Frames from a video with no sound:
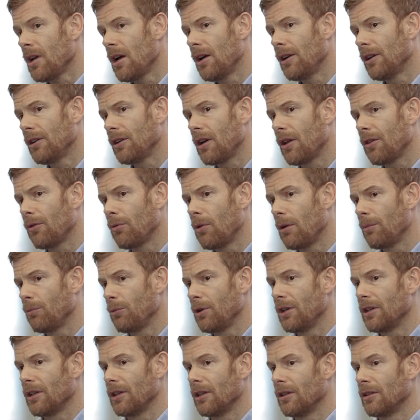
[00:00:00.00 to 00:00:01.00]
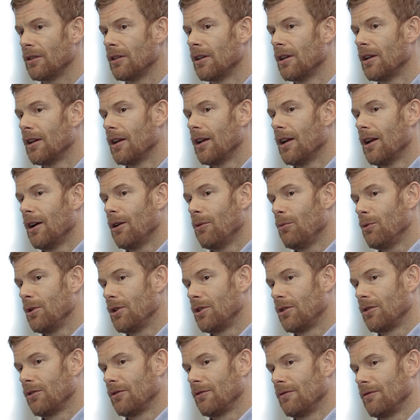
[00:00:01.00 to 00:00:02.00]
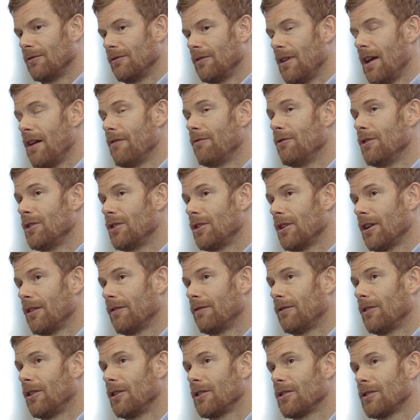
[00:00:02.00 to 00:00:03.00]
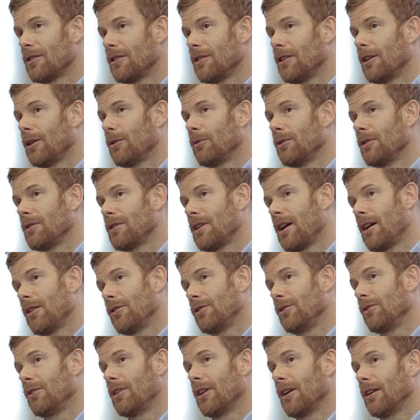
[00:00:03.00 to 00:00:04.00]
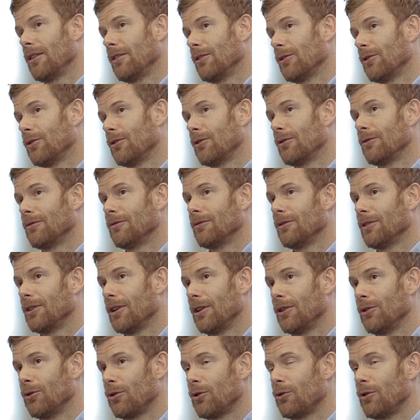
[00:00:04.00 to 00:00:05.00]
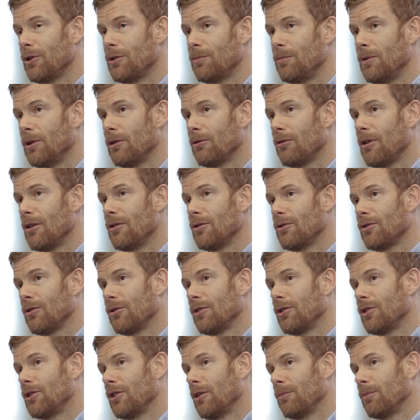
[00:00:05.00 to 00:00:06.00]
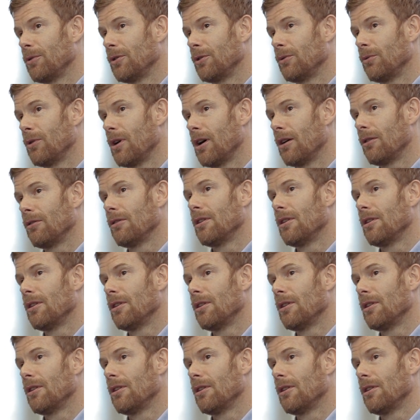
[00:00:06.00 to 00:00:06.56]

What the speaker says: And another one we did, which every chef likes to know, is how do you get your, you know, your crispy crunch on a chip as well.